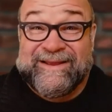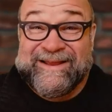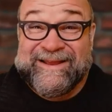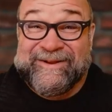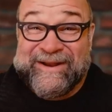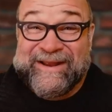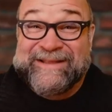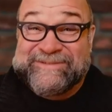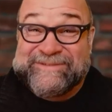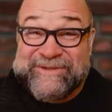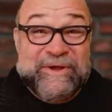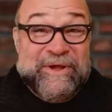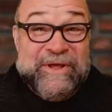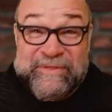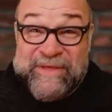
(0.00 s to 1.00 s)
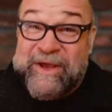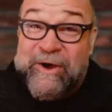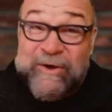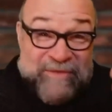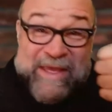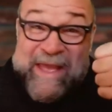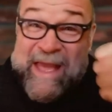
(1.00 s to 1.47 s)
All right. So
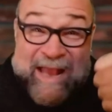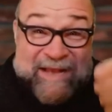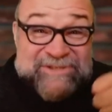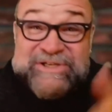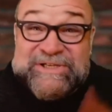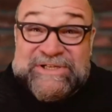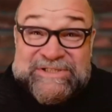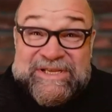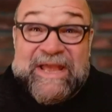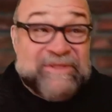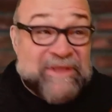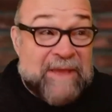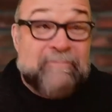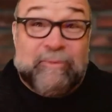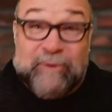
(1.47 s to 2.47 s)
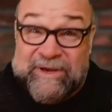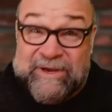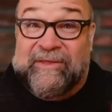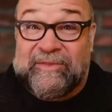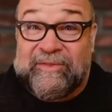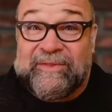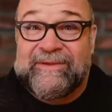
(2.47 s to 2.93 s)
they actually said they
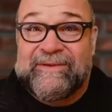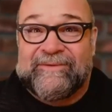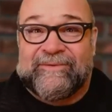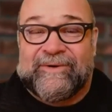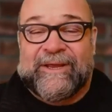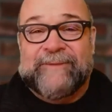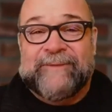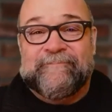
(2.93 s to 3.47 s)
breathe, right?